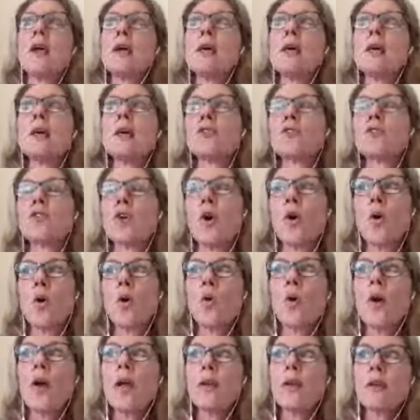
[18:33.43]

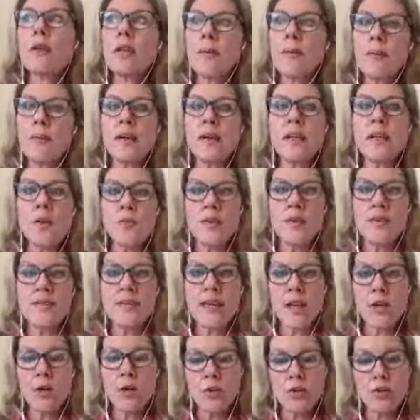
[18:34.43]
So typically we
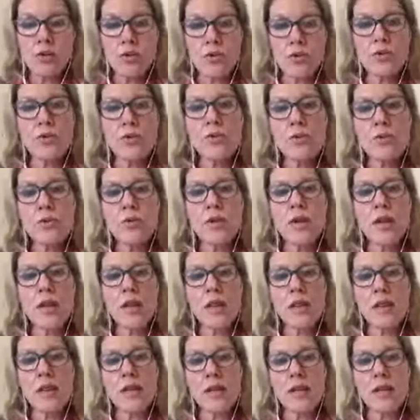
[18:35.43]
say, look, do
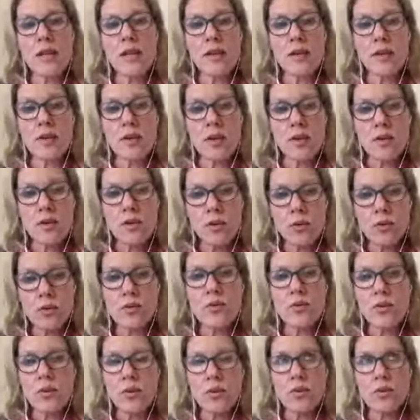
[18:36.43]
the
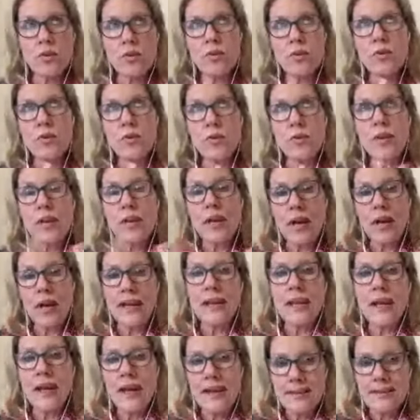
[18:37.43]

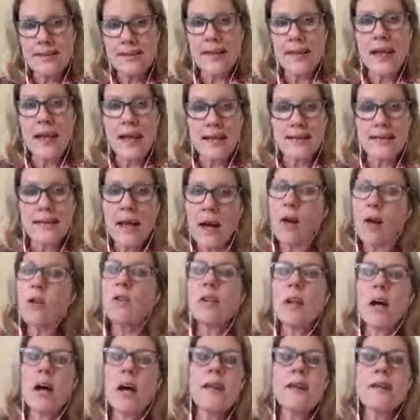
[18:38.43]
guidelines as
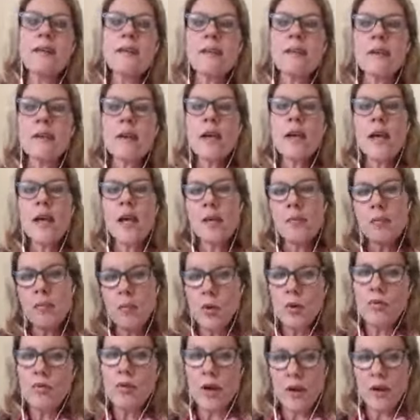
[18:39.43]
outlined and
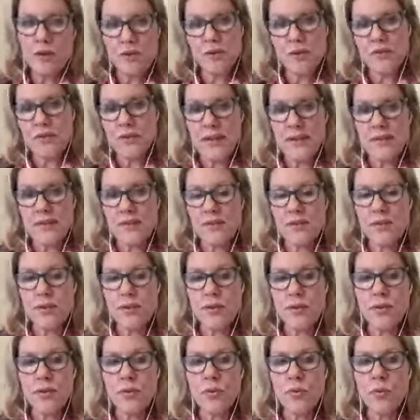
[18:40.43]
move on to phase
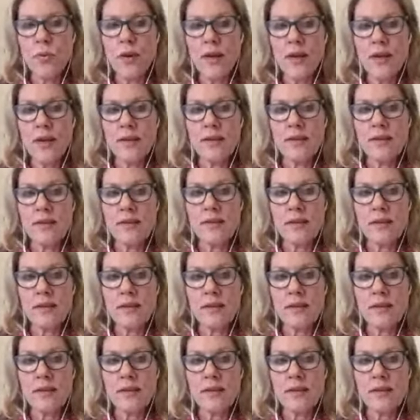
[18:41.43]
2 when it's